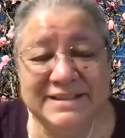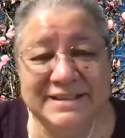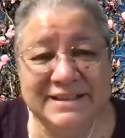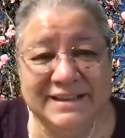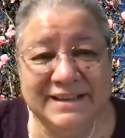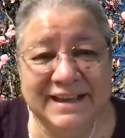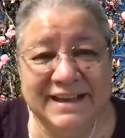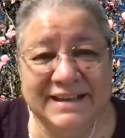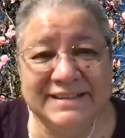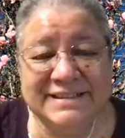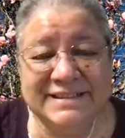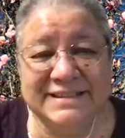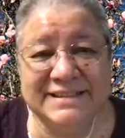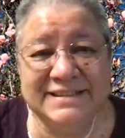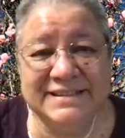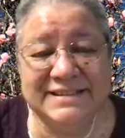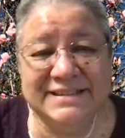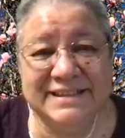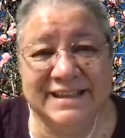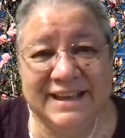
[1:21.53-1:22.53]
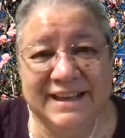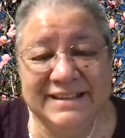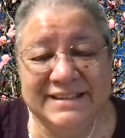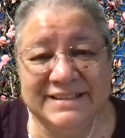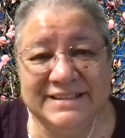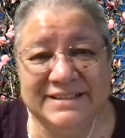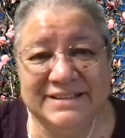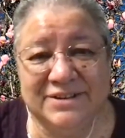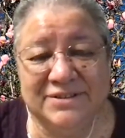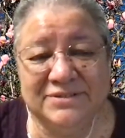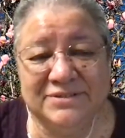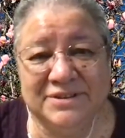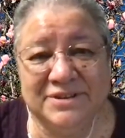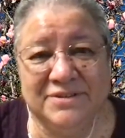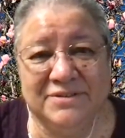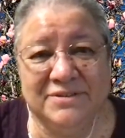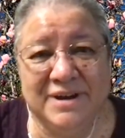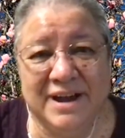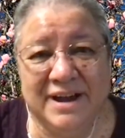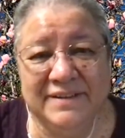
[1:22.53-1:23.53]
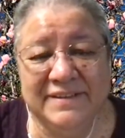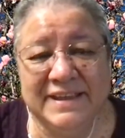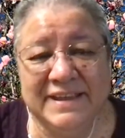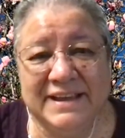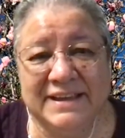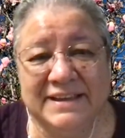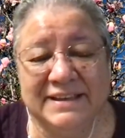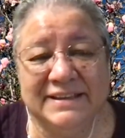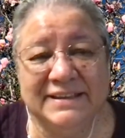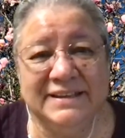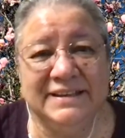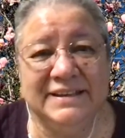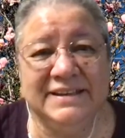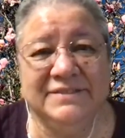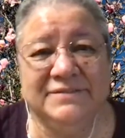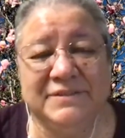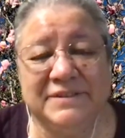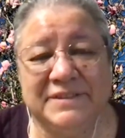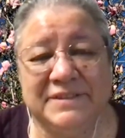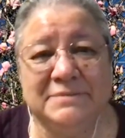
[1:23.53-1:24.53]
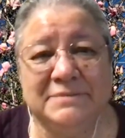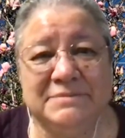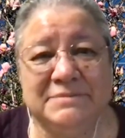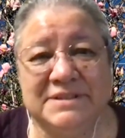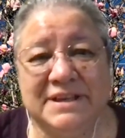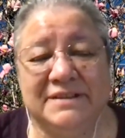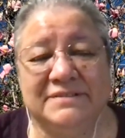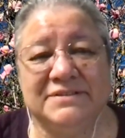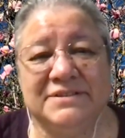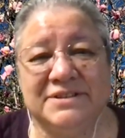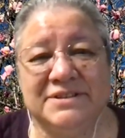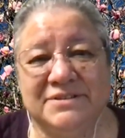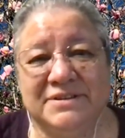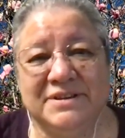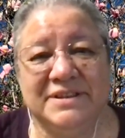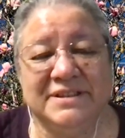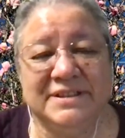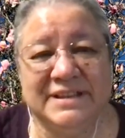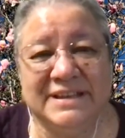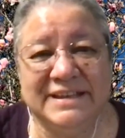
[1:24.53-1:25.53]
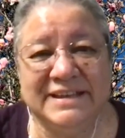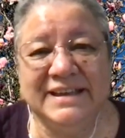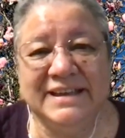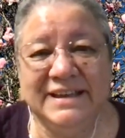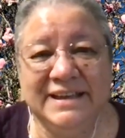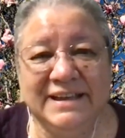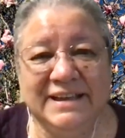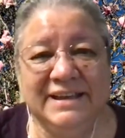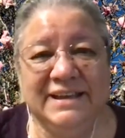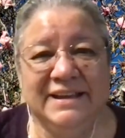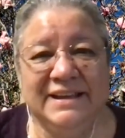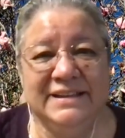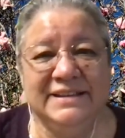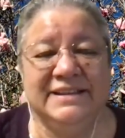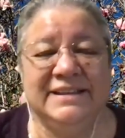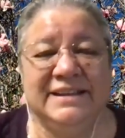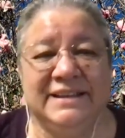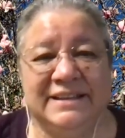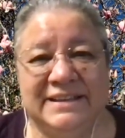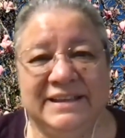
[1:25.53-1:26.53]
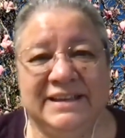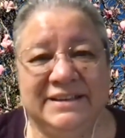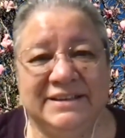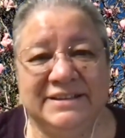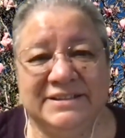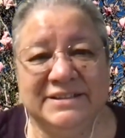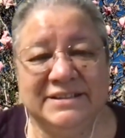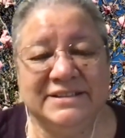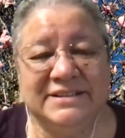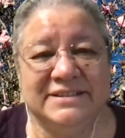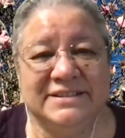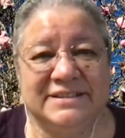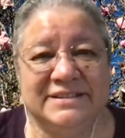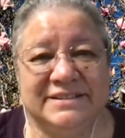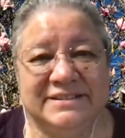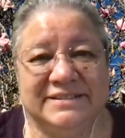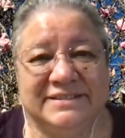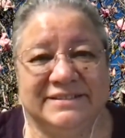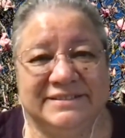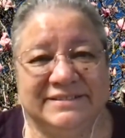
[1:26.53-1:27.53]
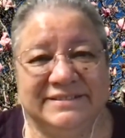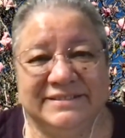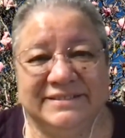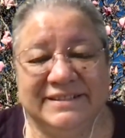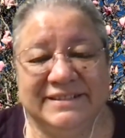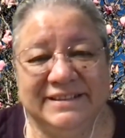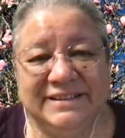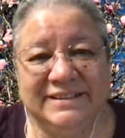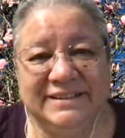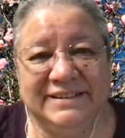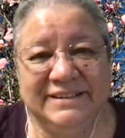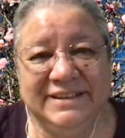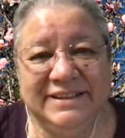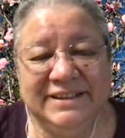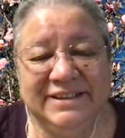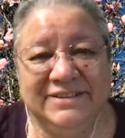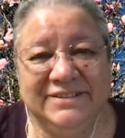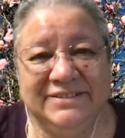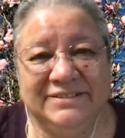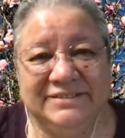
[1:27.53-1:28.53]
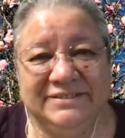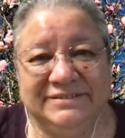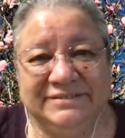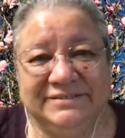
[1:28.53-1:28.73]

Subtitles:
I just don't know how they can live with themselves knowing that they're just, you know,